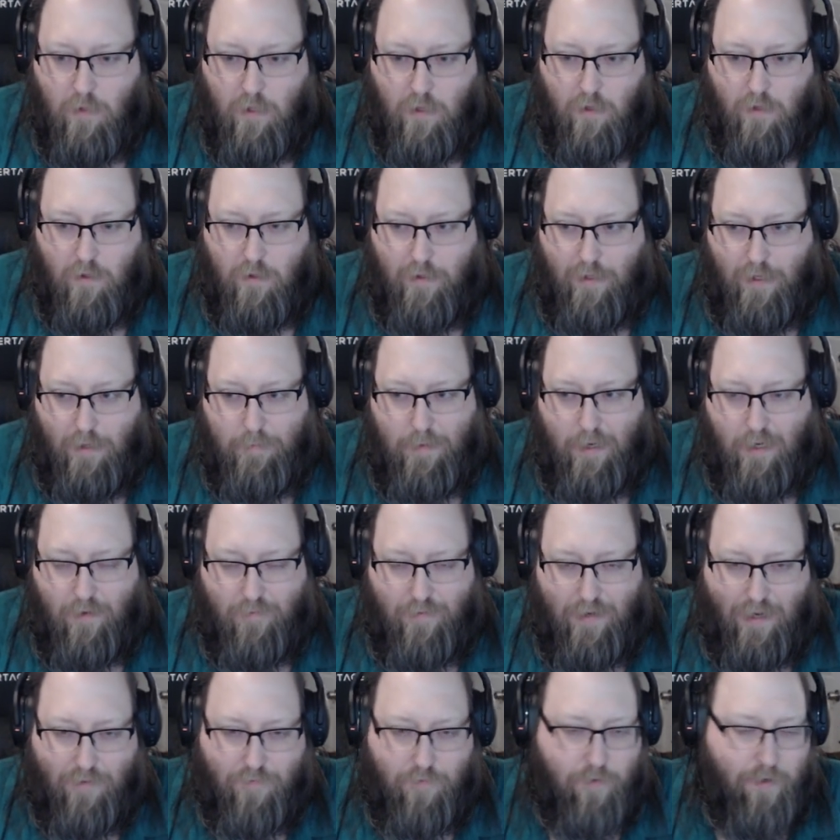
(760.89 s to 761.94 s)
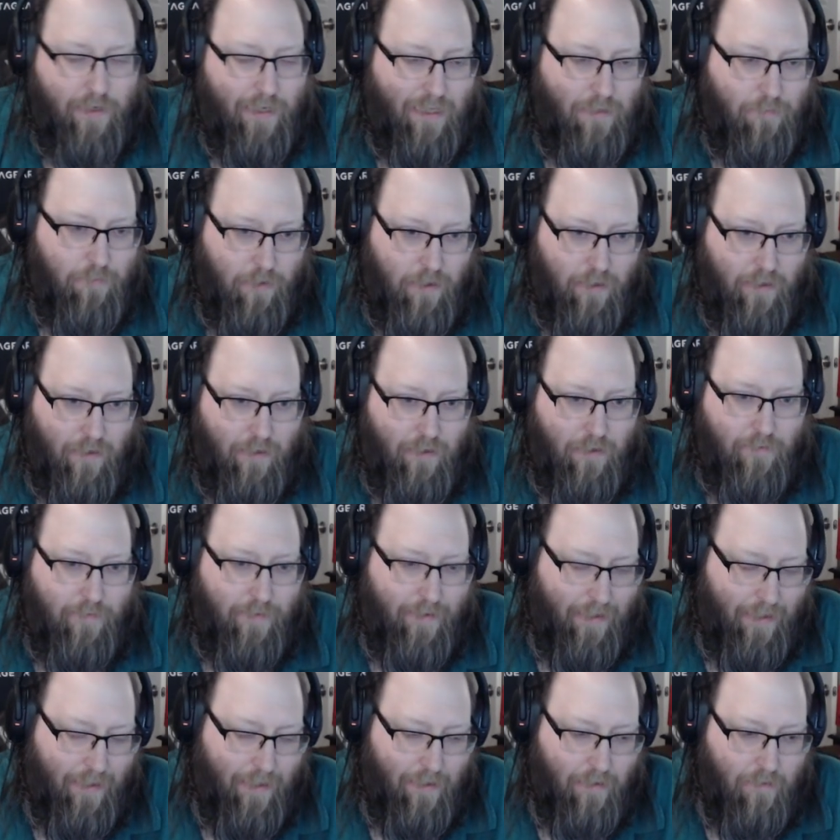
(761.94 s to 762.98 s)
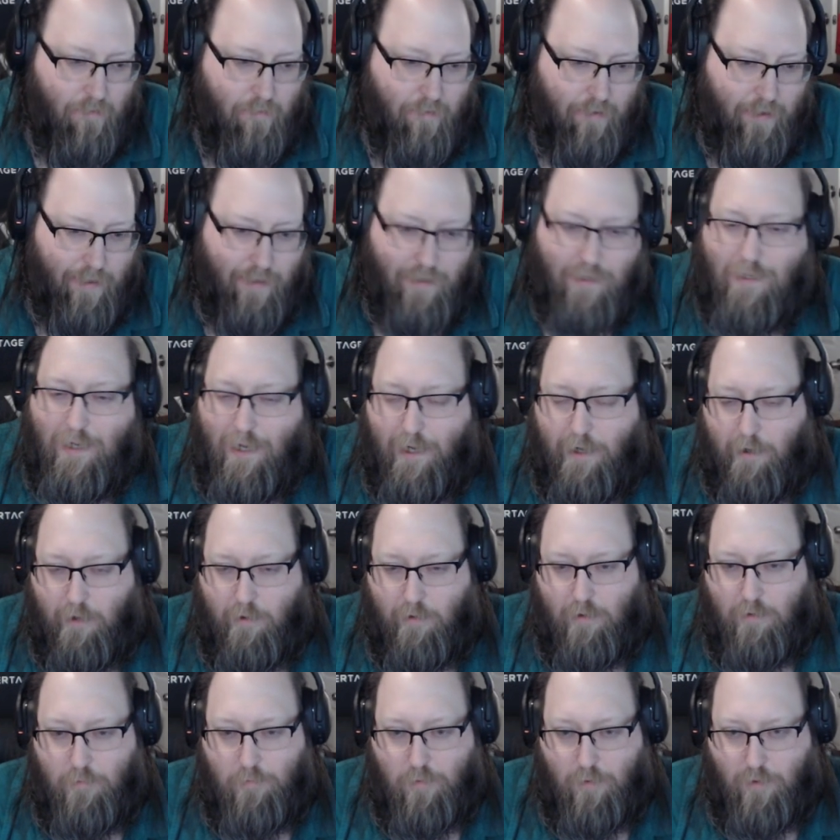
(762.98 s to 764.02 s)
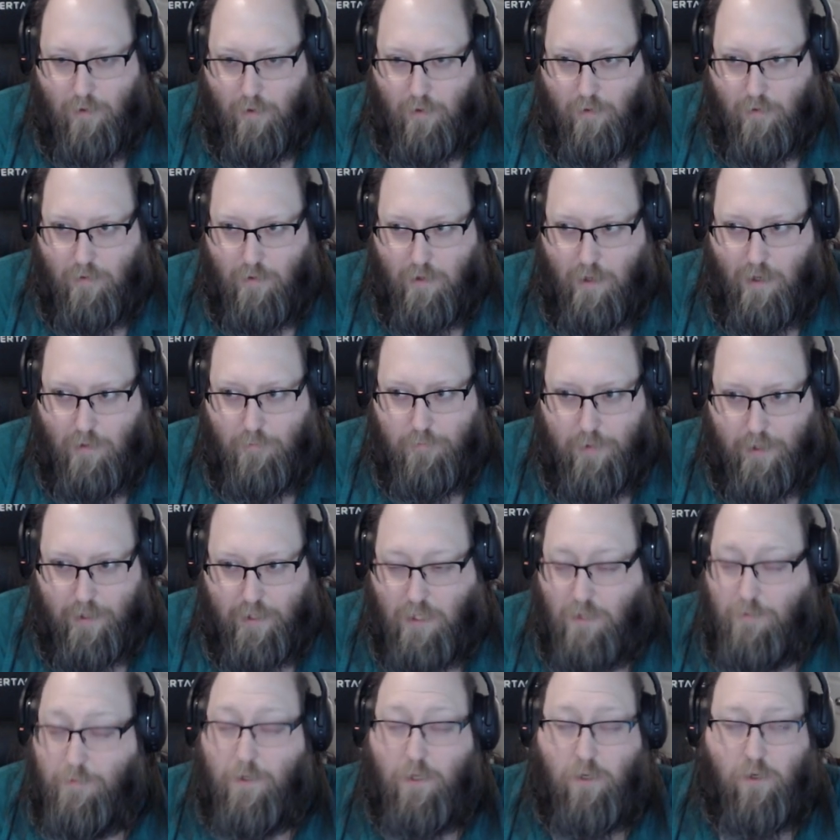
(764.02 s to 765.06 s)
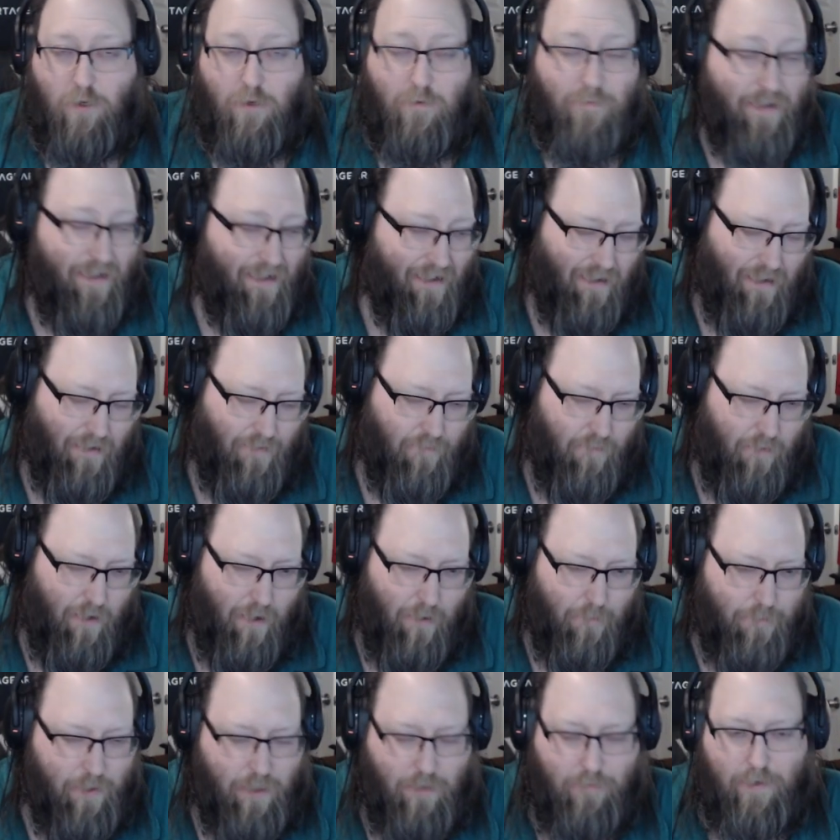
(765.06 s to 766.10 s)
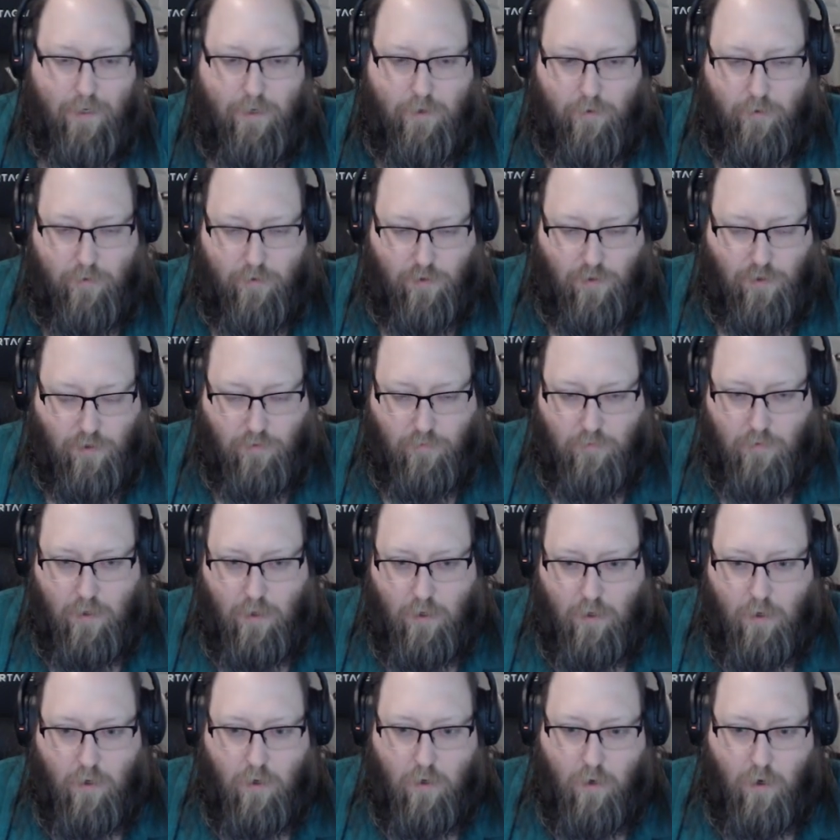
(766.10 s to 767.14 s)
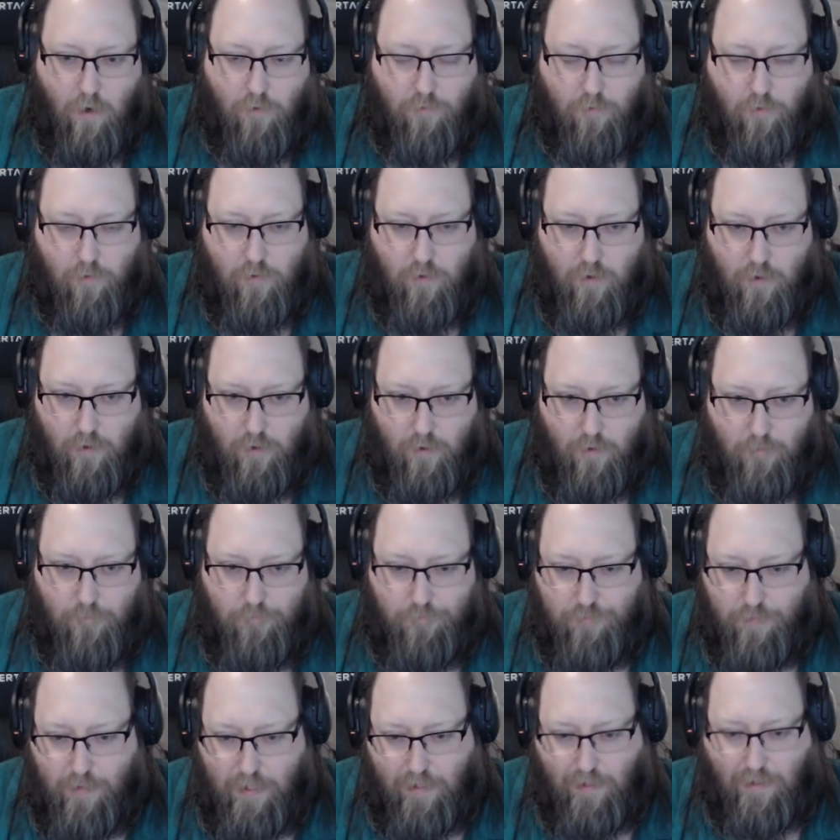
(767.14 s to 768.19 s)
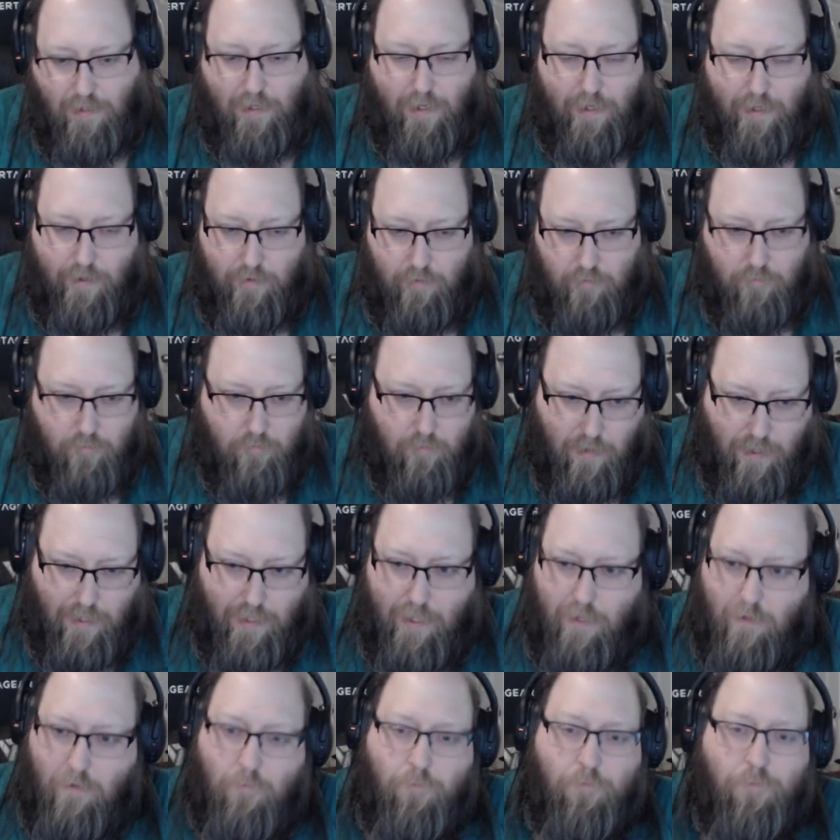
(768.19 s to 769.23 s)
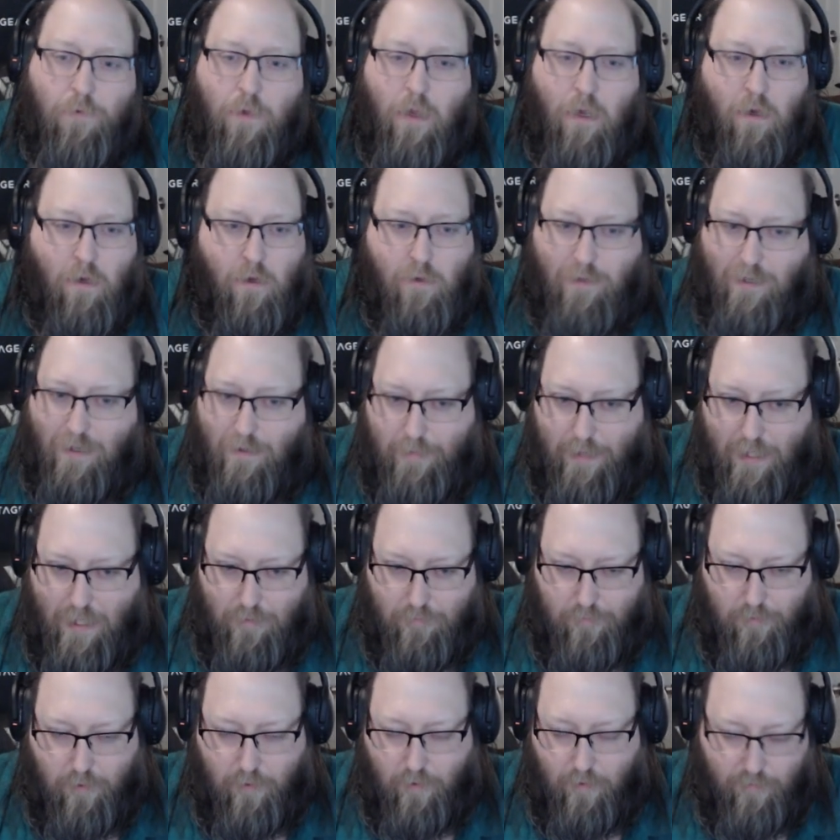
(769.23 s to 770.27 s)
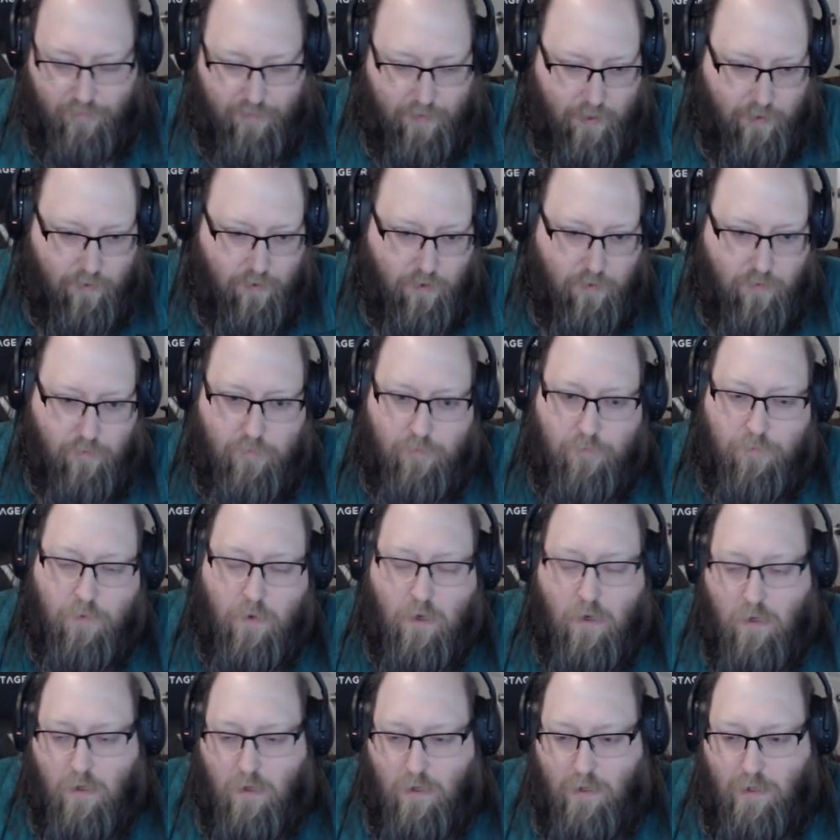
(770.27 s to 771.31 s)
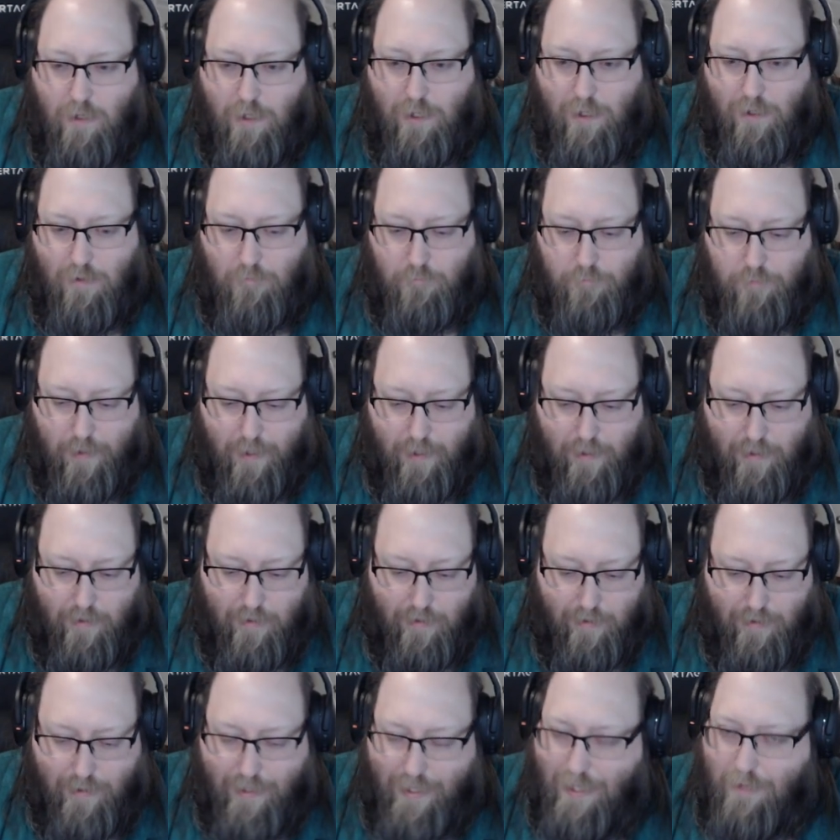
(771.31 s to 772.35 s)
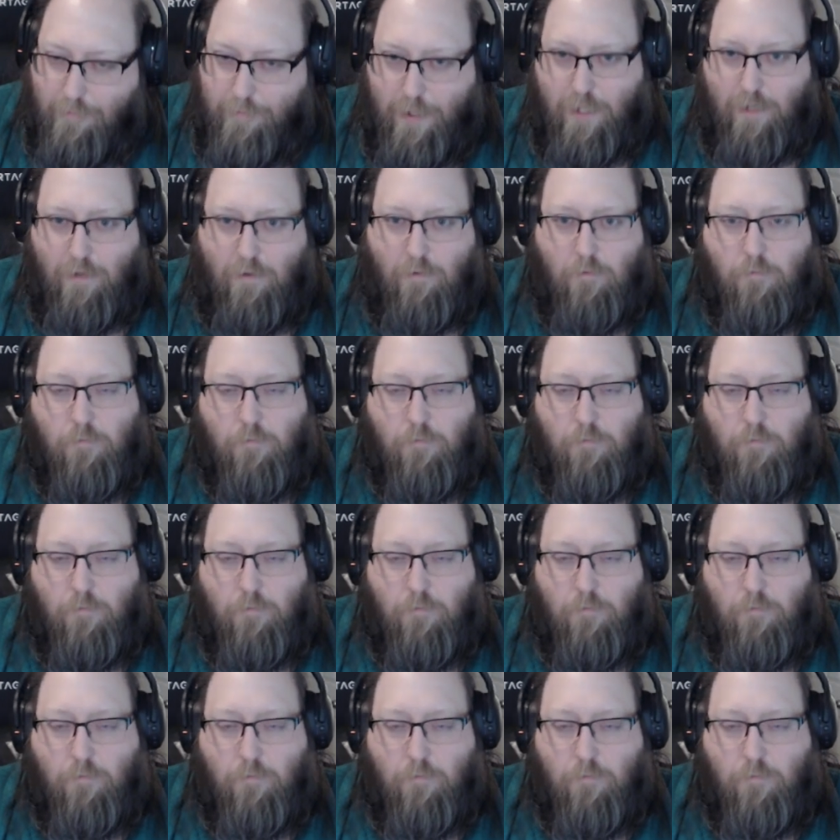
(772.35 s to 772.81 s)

The amount of effort you have to put into doing that gets higher the more complex you want to go, because of RPG Maker's overall design style. I'll talk about that more in the video too. But it can be done.